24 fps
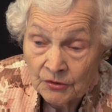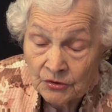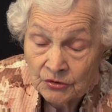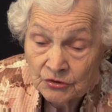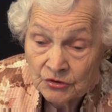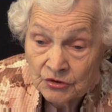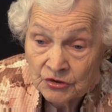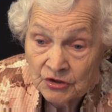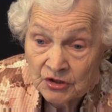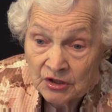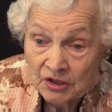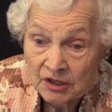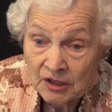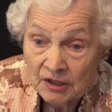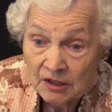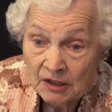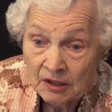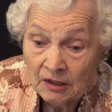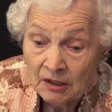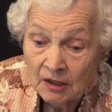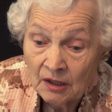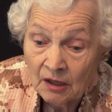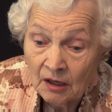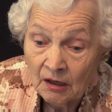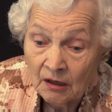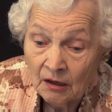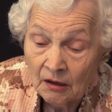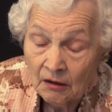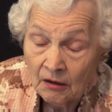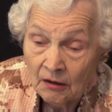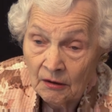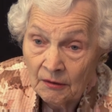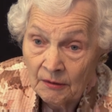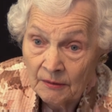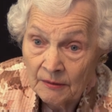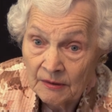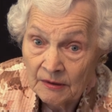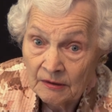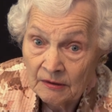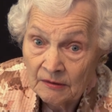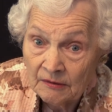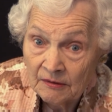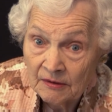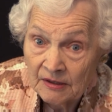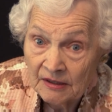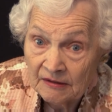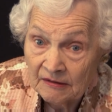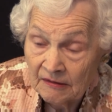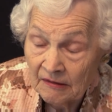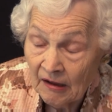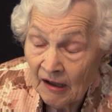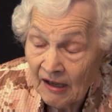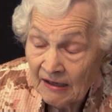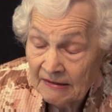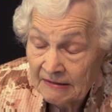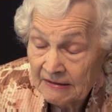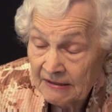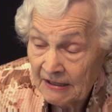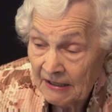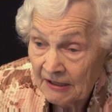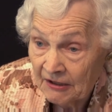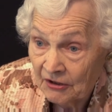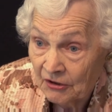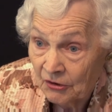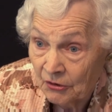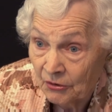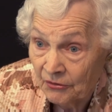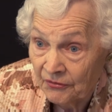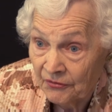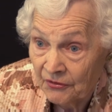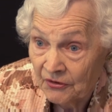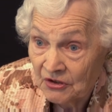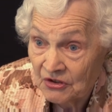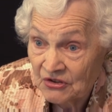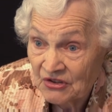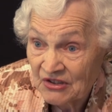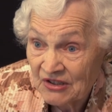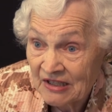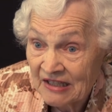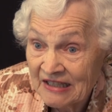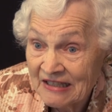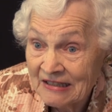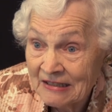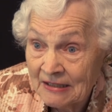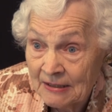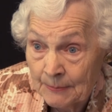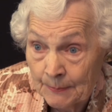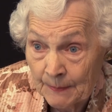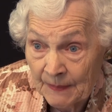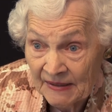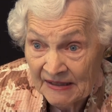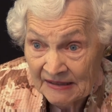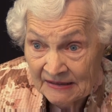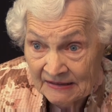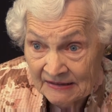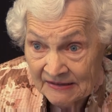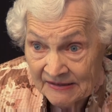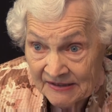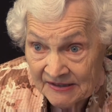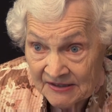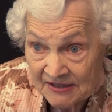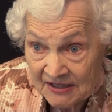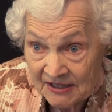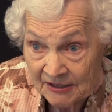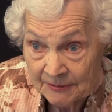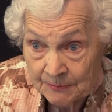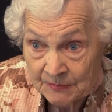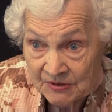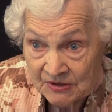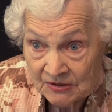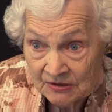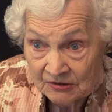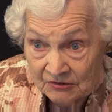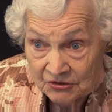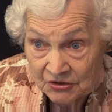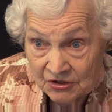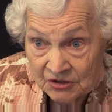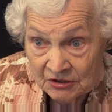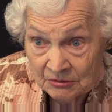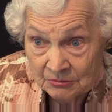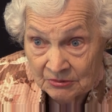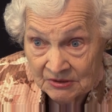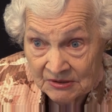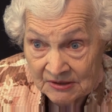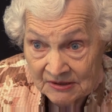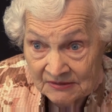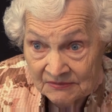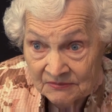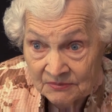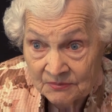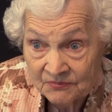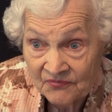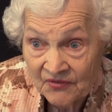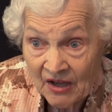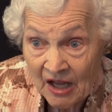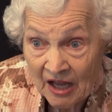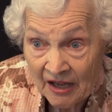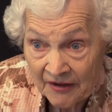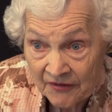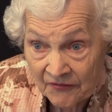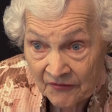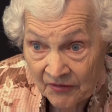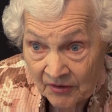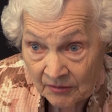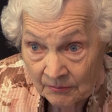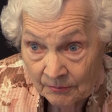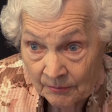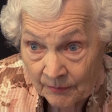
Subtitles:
She did not take her first independent steps till she was 5.